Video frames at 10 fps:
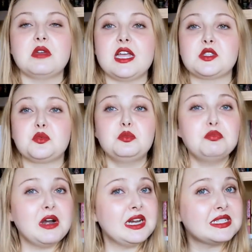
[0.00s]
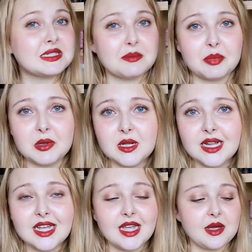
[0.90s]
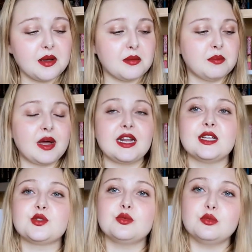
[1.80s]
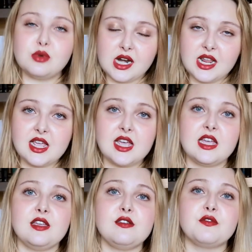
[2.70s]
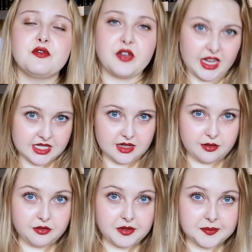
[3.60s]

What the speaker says: it's really simple, but it is really effective.